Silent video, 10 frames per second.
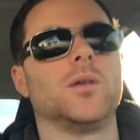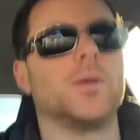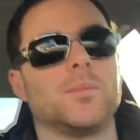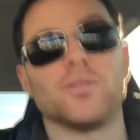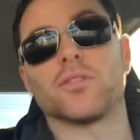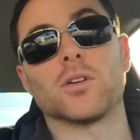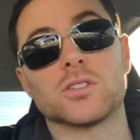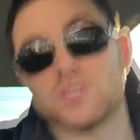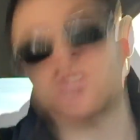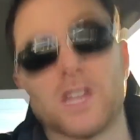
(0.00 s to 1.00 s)
maybe
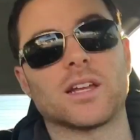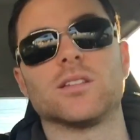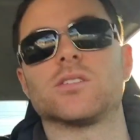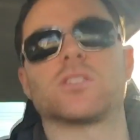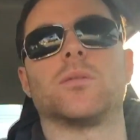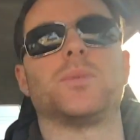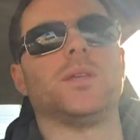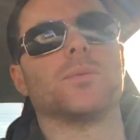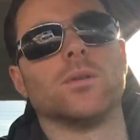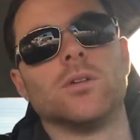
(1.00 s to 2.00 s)
first or second to some
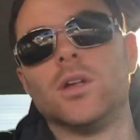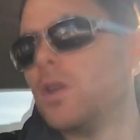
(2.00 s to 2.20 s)
people.